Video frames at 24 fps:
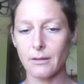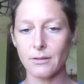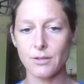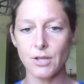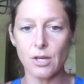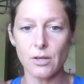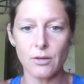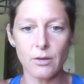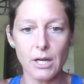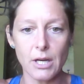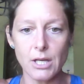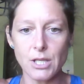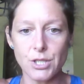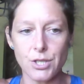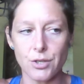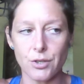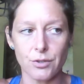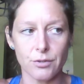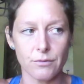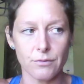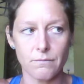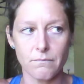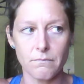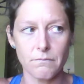
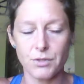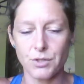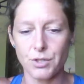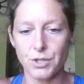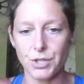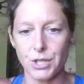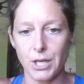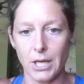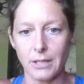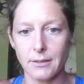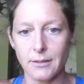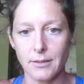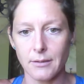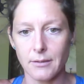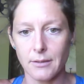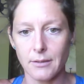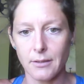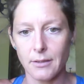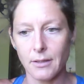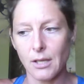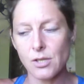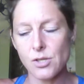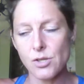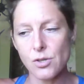Generational shit.
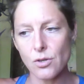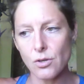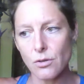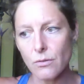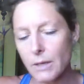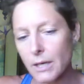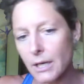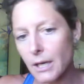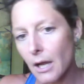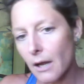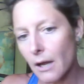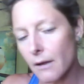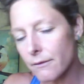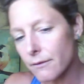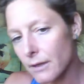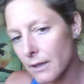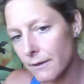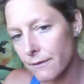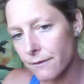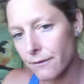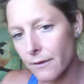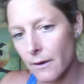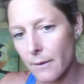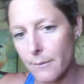And you're
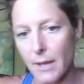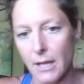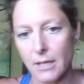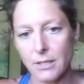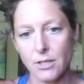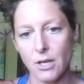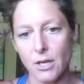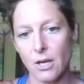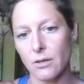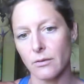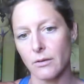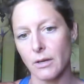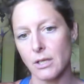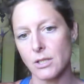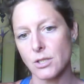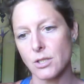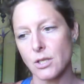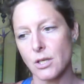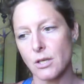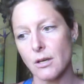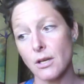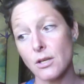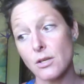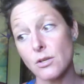recovering from that
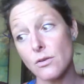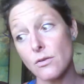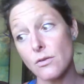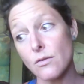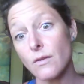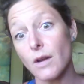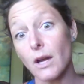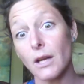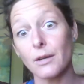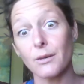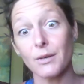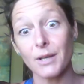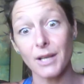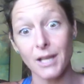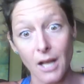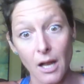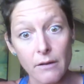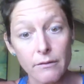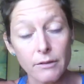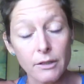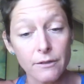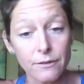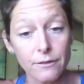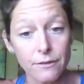generation, and you've got to
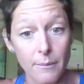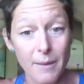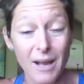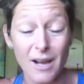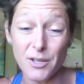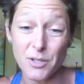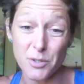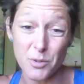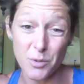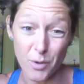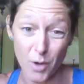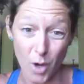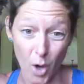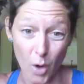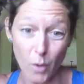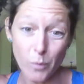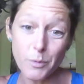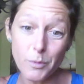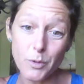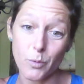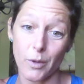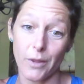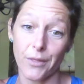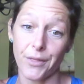recover from how you
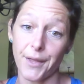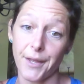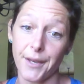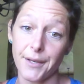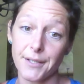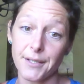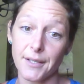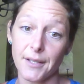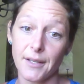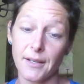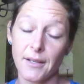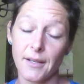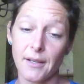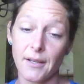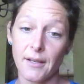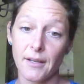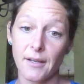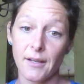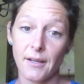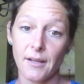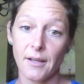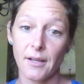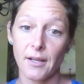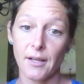coped with it.
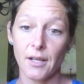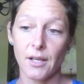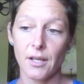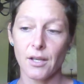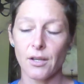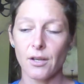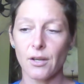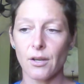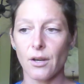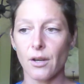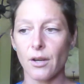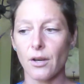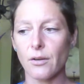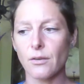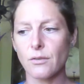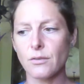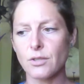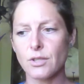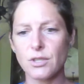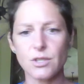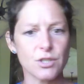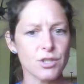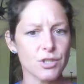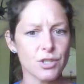You
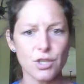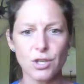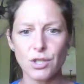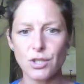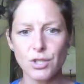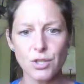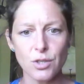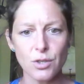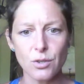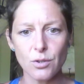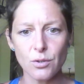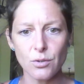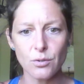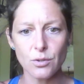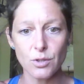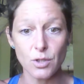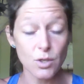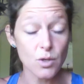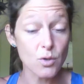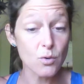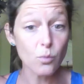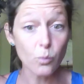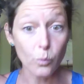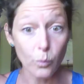know, do
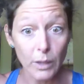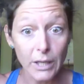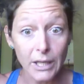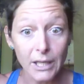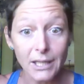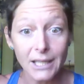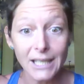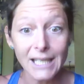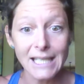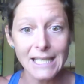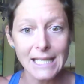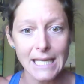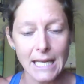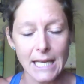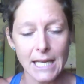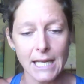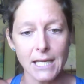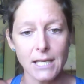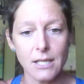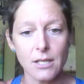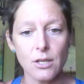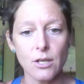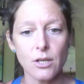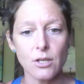you really
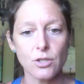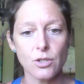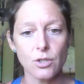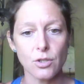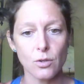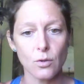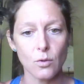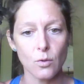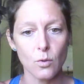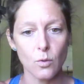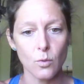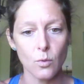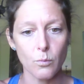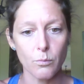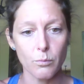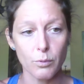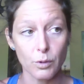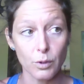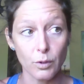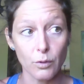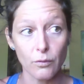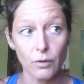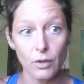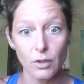need to
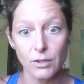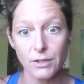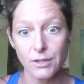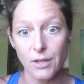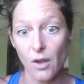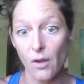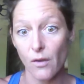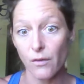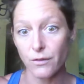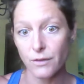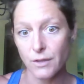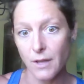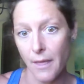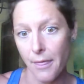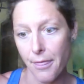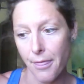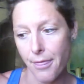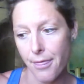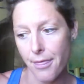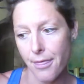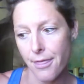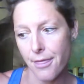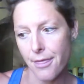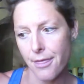prove yourself to
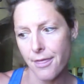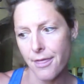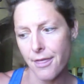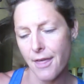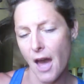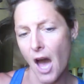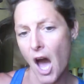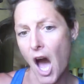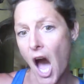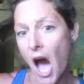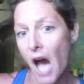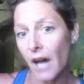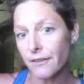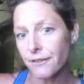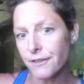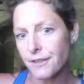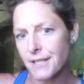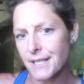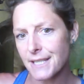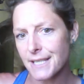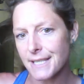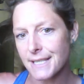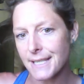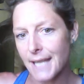the
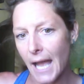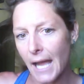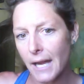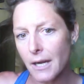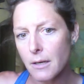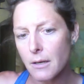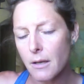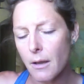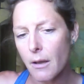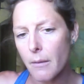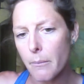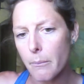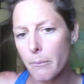offset